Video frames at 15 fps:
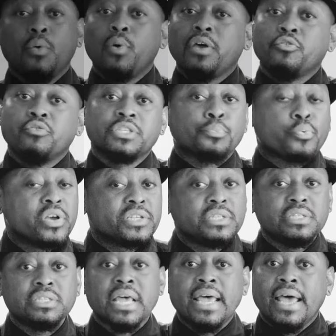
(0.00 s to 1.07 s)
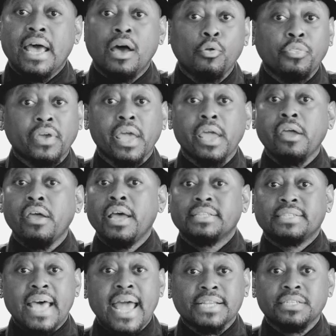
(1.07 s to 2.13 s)
Whether it's prisons, healthcare,
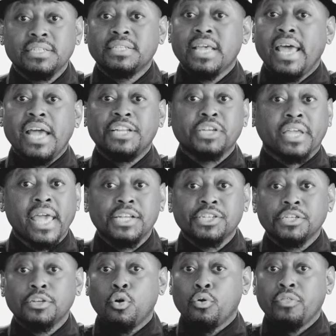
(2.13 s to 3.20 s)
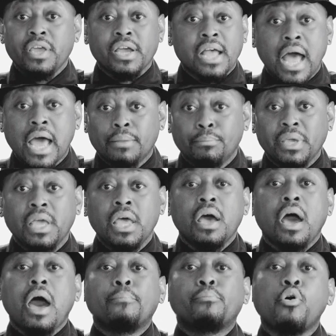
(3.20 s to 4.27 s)
taxes, education, or the economy,
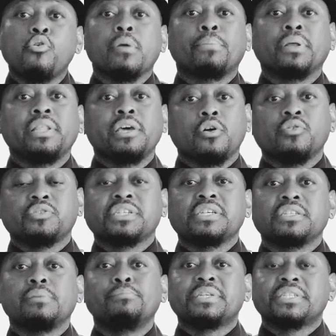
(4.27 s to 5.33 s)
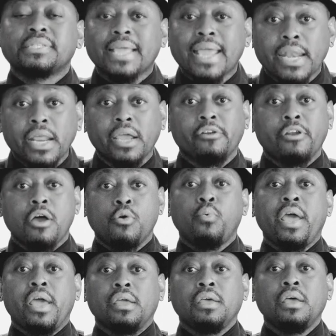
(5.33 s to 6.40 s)
our broken political system is standing in our
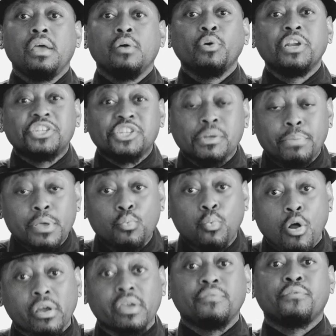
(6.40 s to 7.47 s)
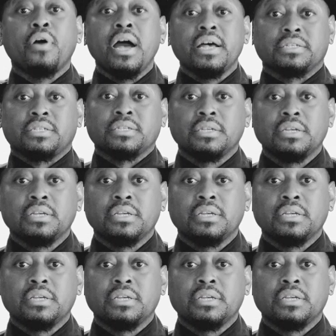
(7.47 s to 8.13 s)
way when it should be working for us.